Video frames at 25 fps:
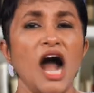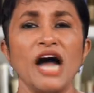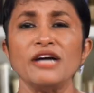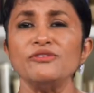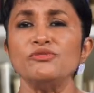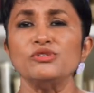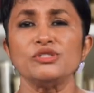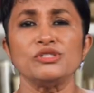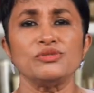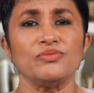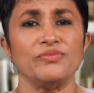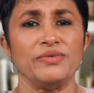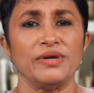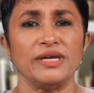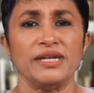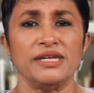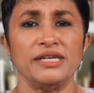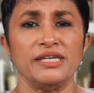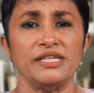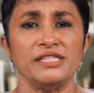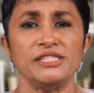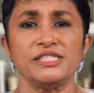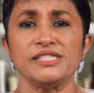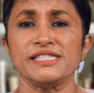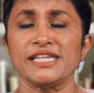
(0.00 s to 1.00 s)
I was a
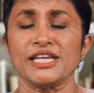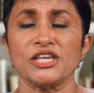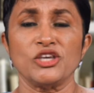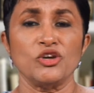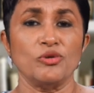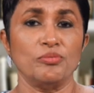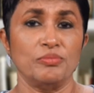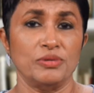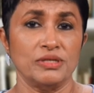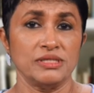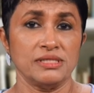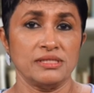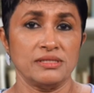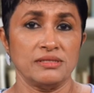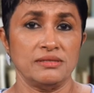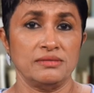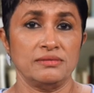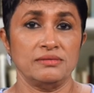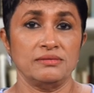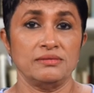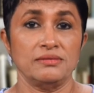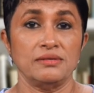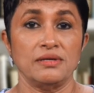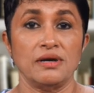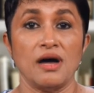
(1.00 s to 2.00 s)
very insecure
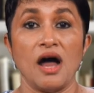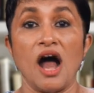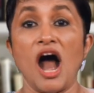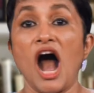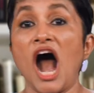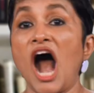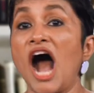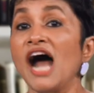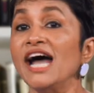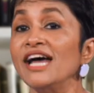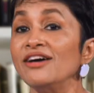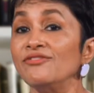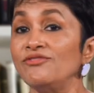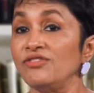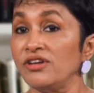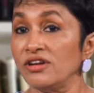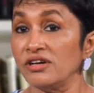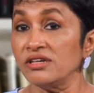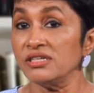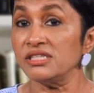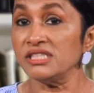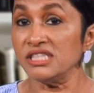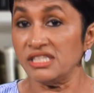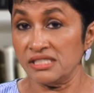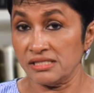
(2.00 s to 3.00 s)
person. I have
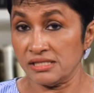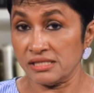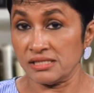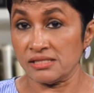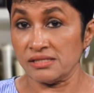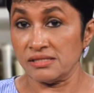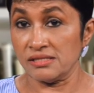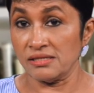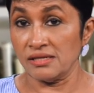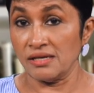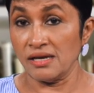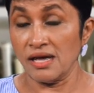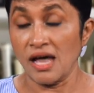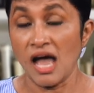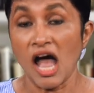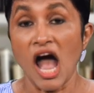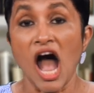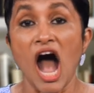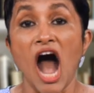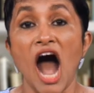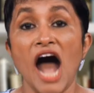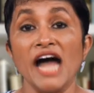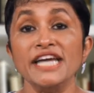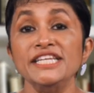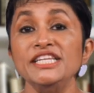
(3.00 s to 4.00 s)
learned this.
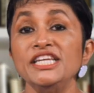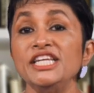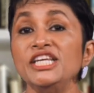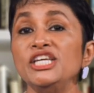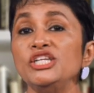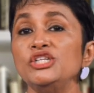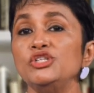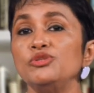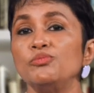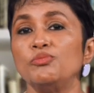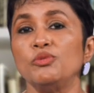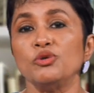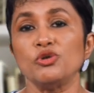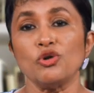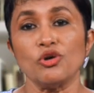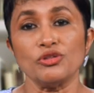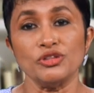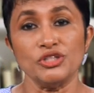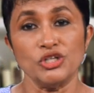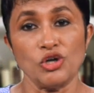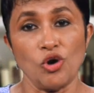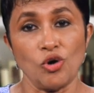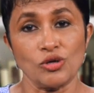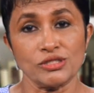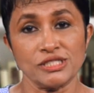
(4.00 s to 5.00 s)
I need to put
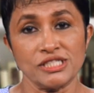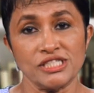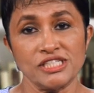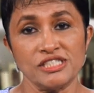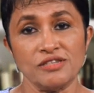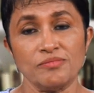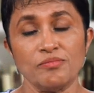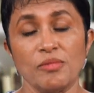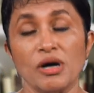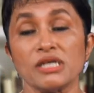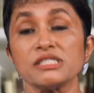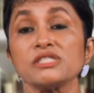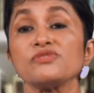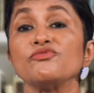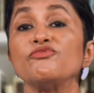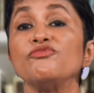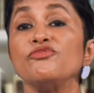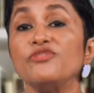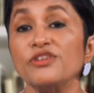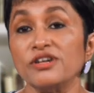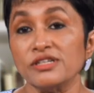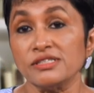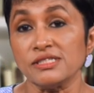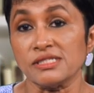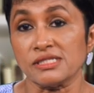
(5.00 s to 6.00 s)
on the oxygen mask
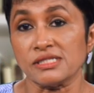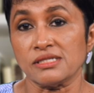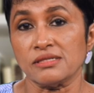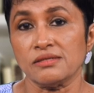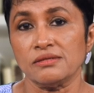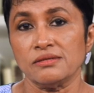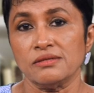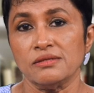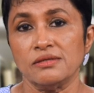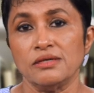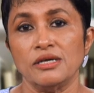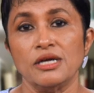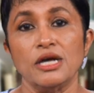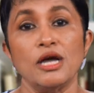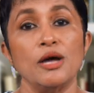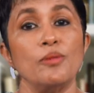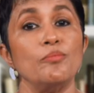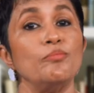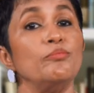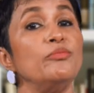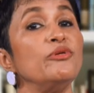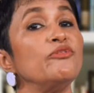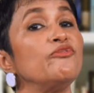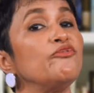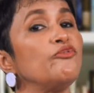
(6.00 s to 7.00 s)
first.
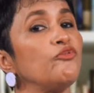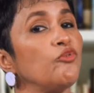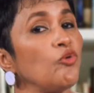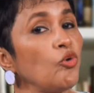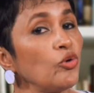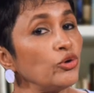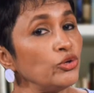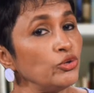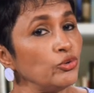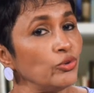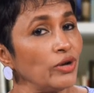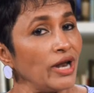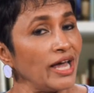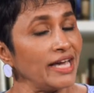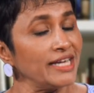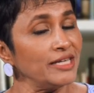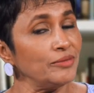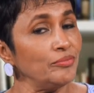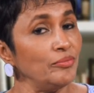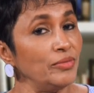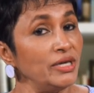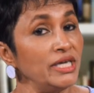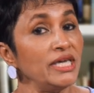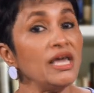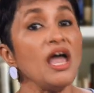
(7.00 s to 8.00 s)
Before you
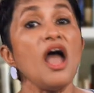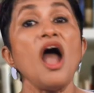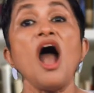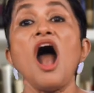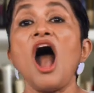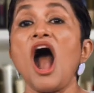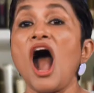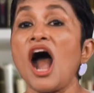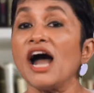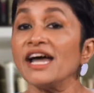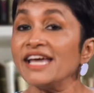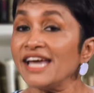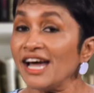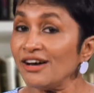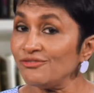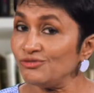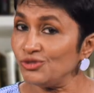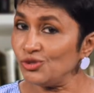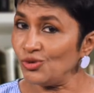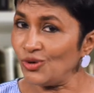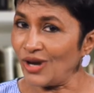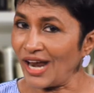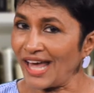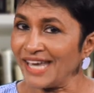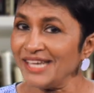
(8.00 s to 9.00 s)
like me, I have
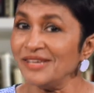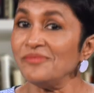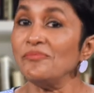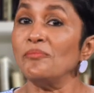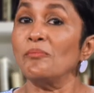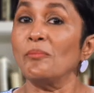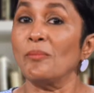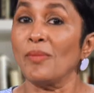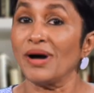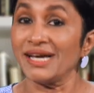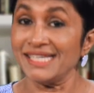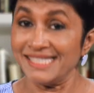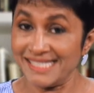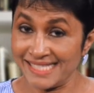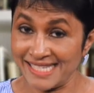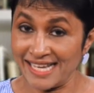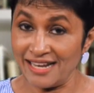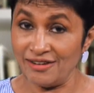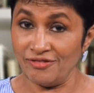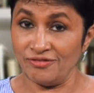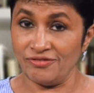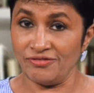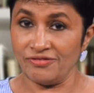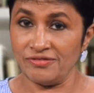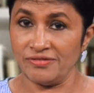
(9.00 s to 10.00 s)
to like
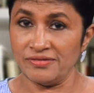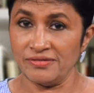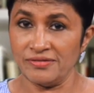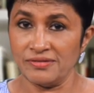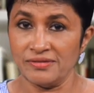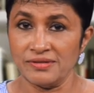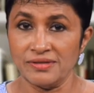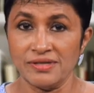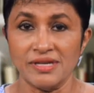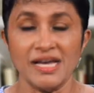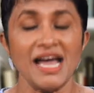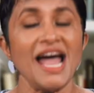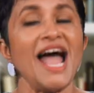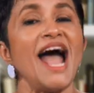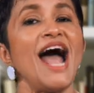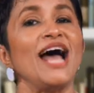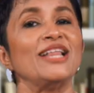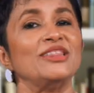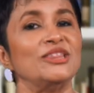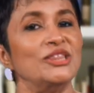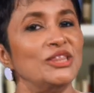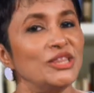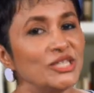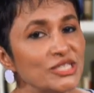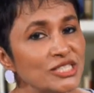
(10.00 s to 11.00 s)
myself.
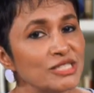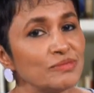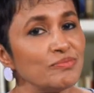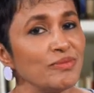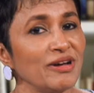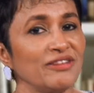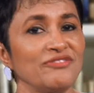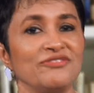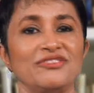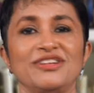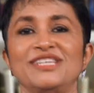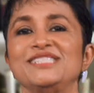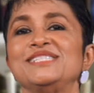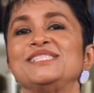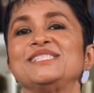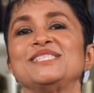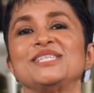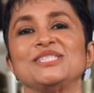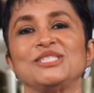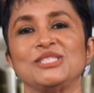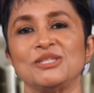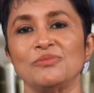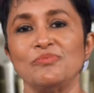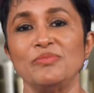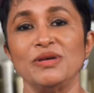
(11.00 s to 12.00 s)
And this, my friends,
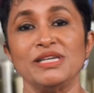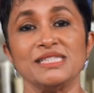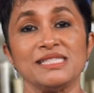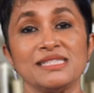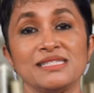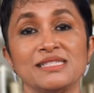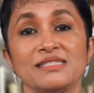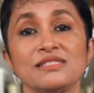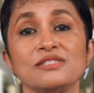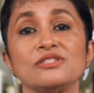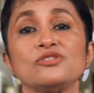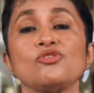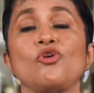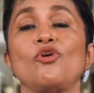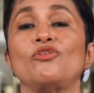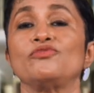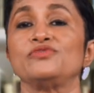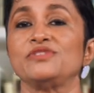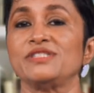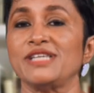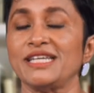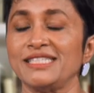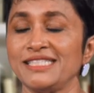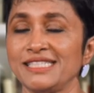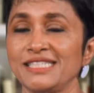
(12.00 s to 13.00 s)
is the basis of
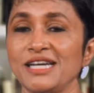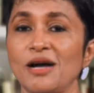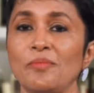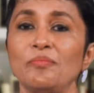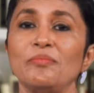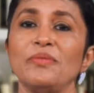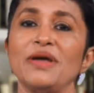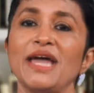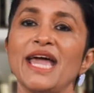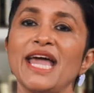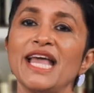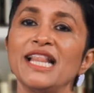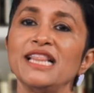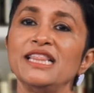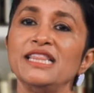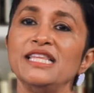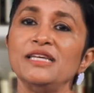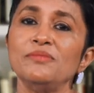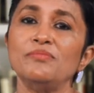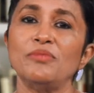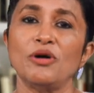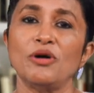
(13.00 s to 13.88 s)
setting up healthy